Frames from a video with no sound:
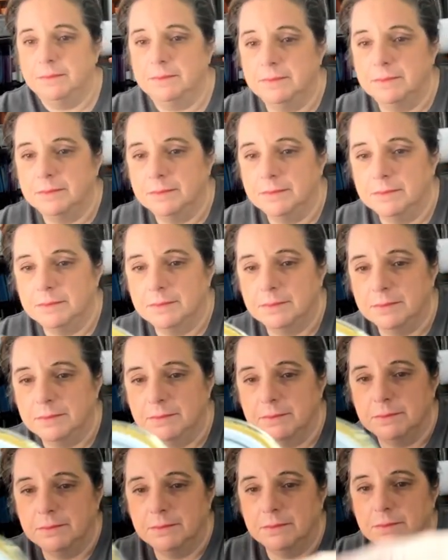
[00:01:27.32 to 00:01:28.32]

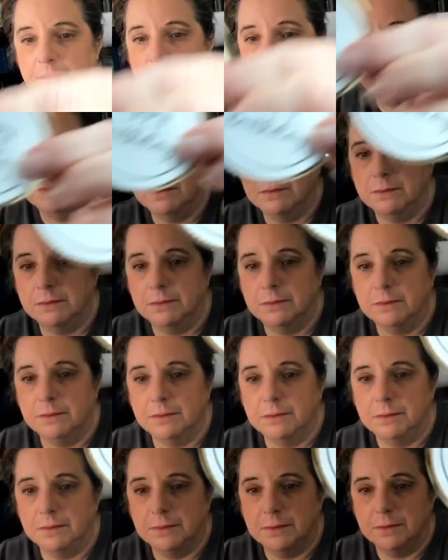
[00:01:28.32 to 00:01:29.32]

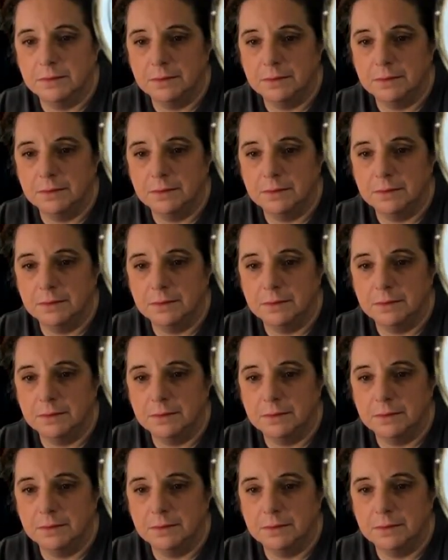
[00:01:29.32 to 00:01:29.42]
No one is speaking in this clip.